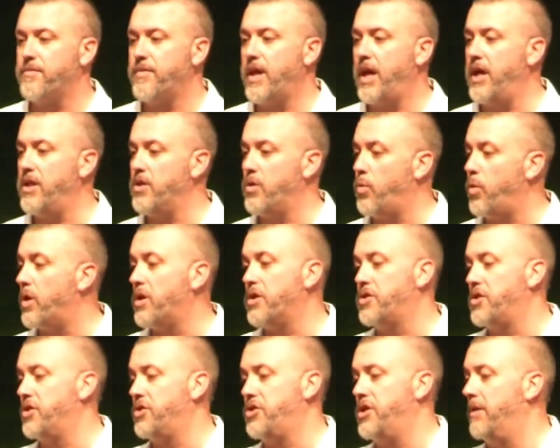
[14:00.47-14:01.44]
and the words
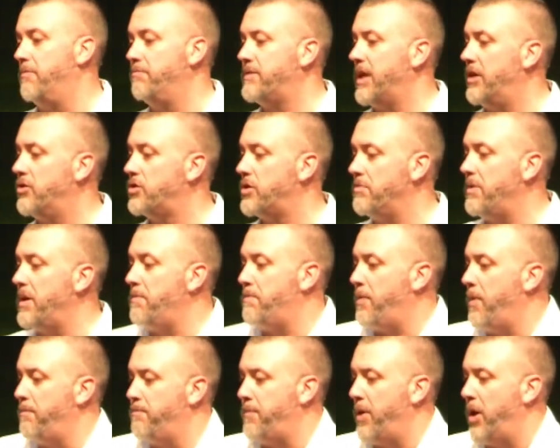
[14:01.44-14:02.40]
just jumped out to me,
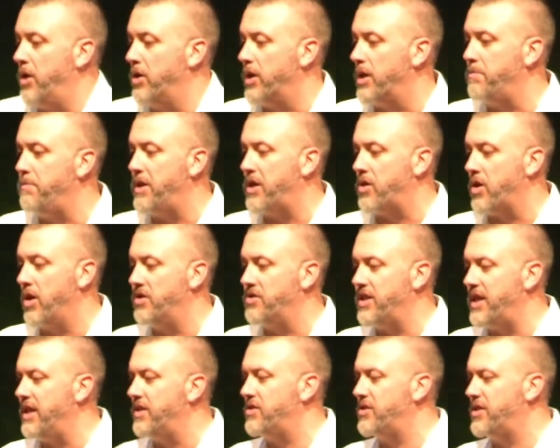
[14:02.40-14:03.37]
partly because He had